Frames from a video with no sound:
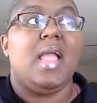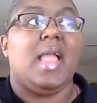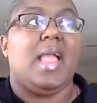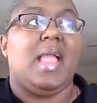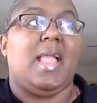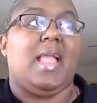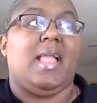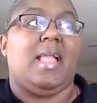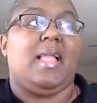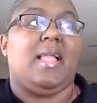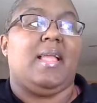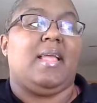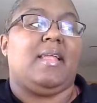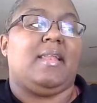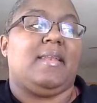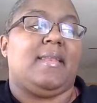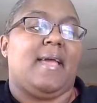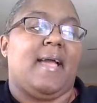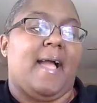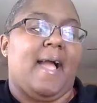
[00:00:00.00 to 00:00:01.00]

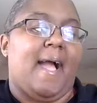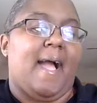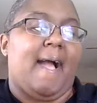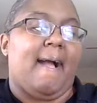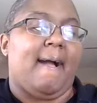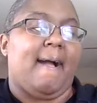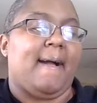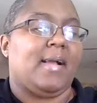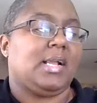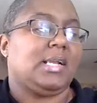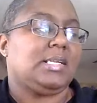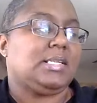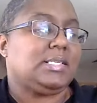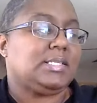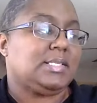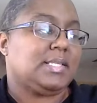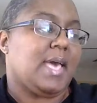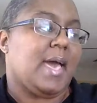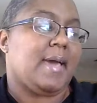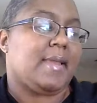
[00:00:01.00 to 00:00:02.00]
and I
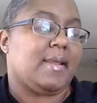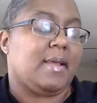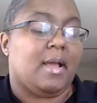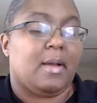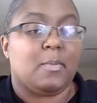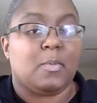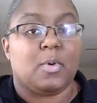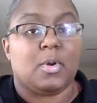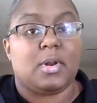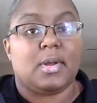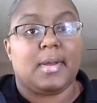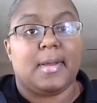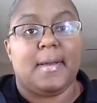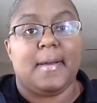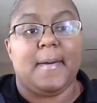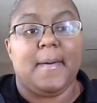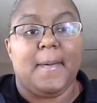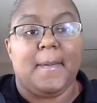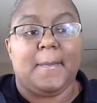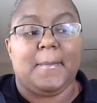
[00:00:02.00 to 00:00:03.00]
decided I'm going to
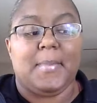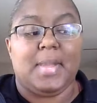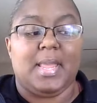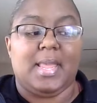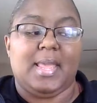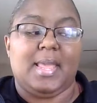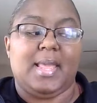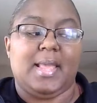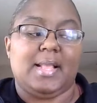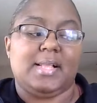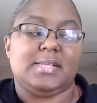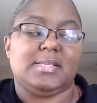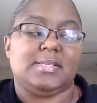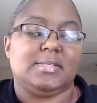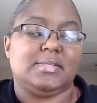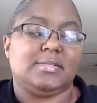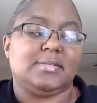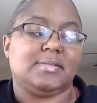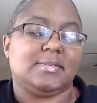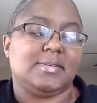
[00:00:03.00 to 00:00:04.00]
come
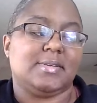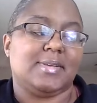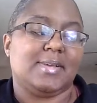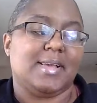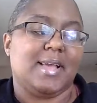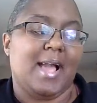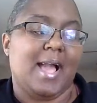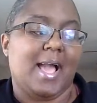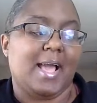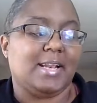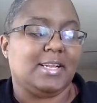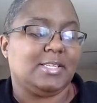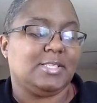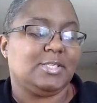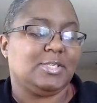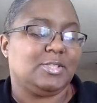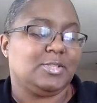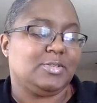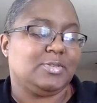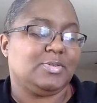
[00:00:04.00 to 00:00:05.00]
and kind of
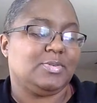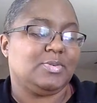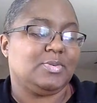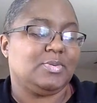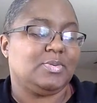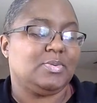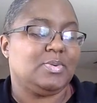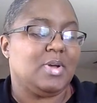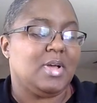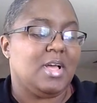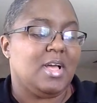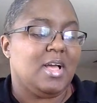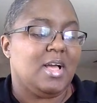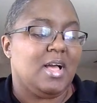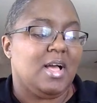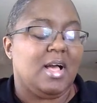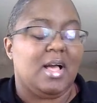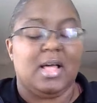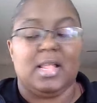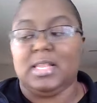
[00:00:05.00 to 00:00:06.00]
do
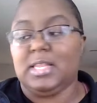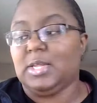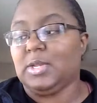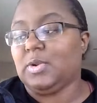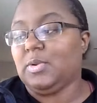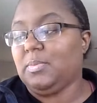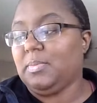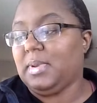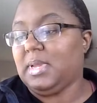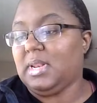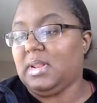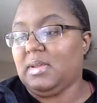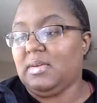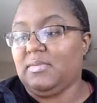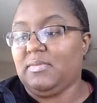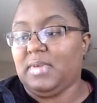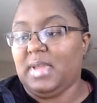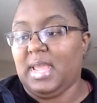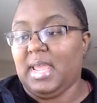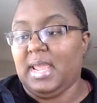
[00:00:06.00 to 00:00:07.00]
a little bit
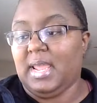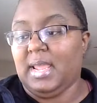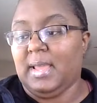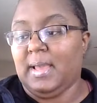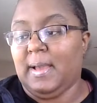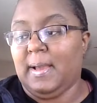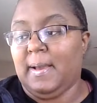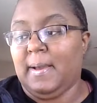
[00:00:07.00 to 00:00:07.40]
of a